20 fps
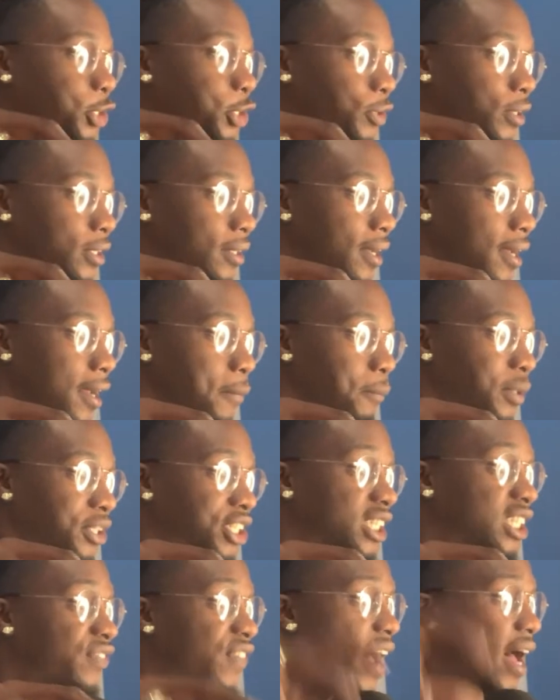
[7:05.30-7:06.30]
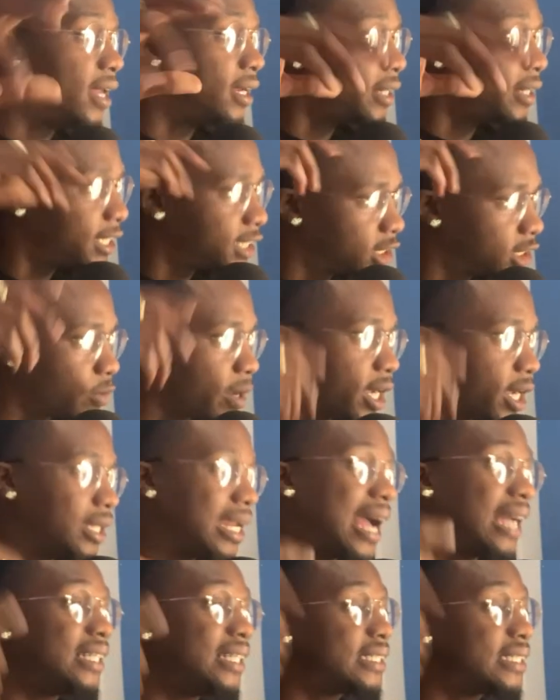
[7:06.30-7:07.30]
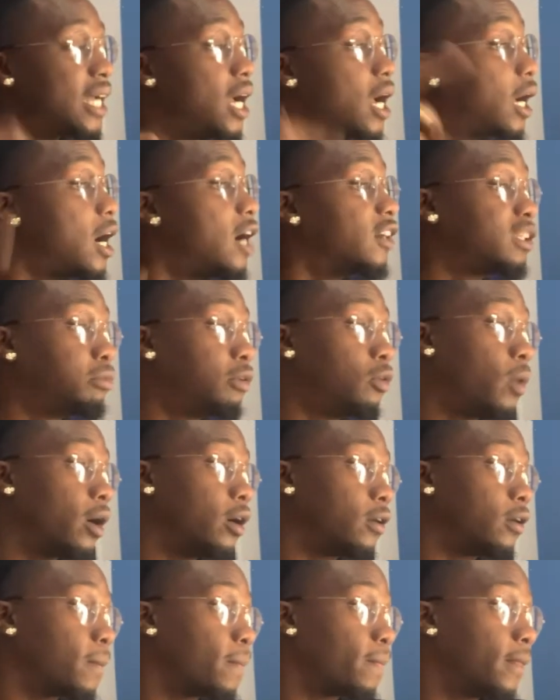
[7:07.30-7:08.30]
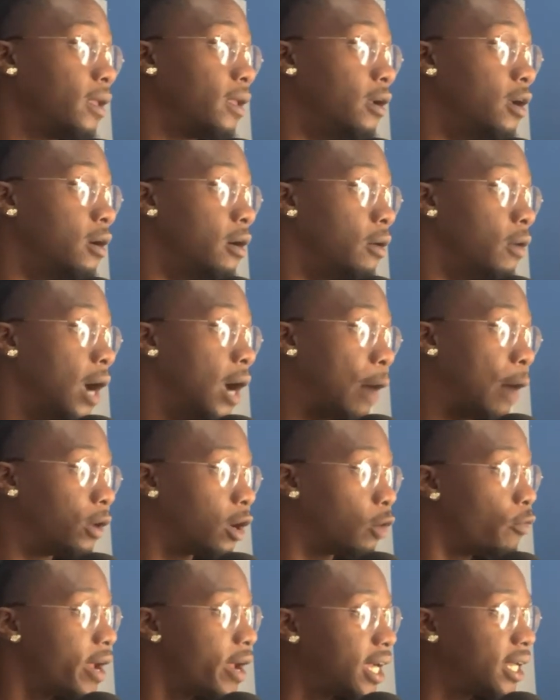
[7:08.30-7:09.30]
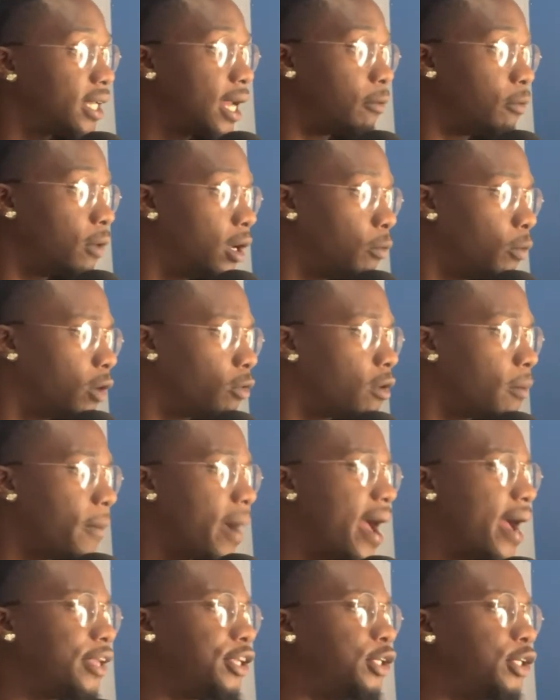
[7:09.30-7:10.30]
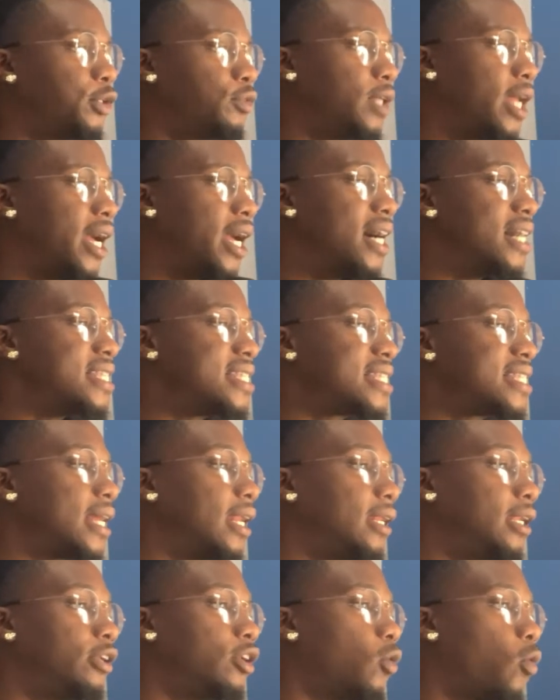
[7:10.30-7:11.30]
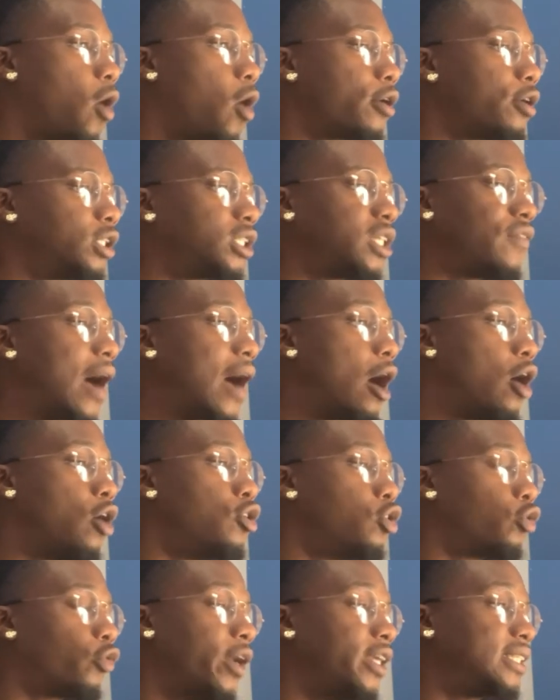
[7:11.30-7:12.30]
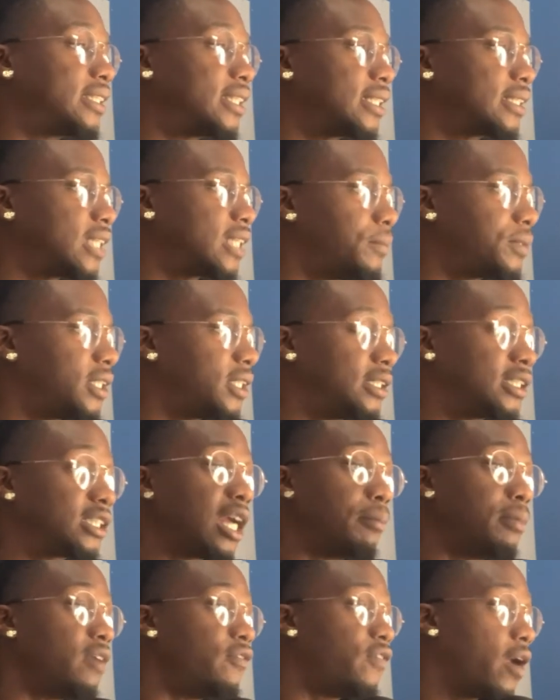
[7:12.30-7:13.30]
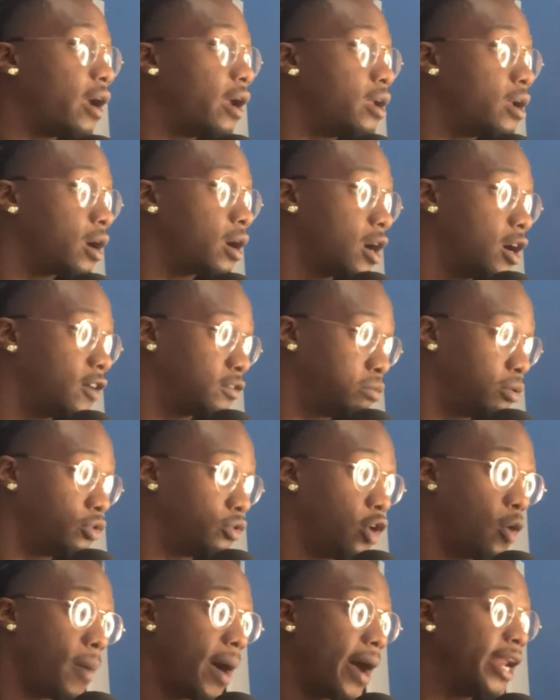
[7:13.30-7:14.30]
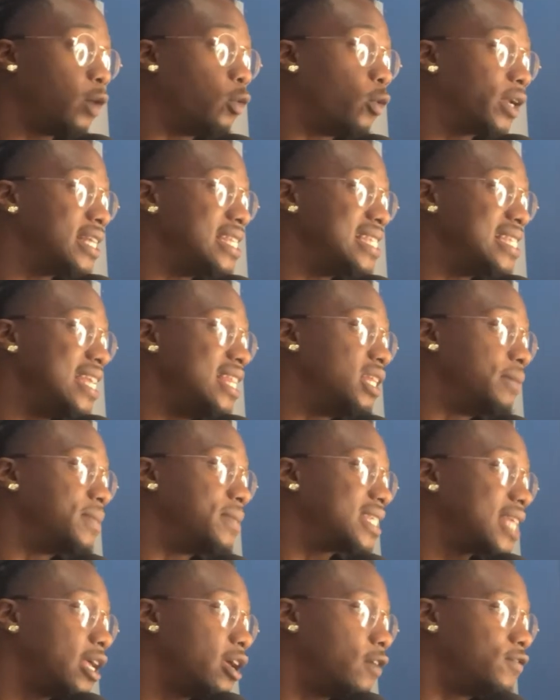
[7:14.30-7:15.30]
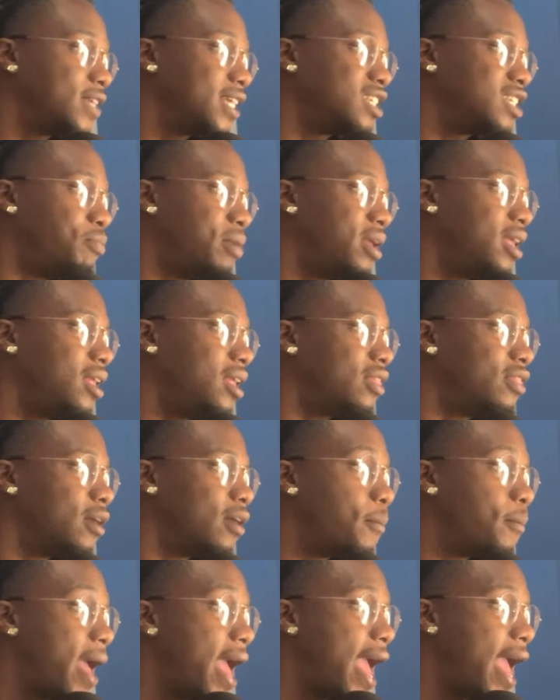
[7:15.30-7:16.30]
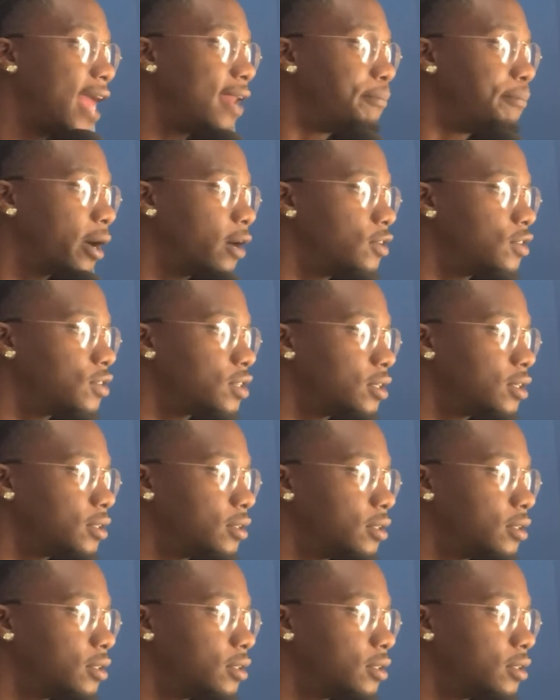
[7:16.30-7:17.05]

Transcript: drink. But just finally, this is recognized. This is uncomfortable work. I want to remind you that unsettling the waters of our own racist assumptions is going to be very uncomfortable. Nobody want to see themselves as being the bad person.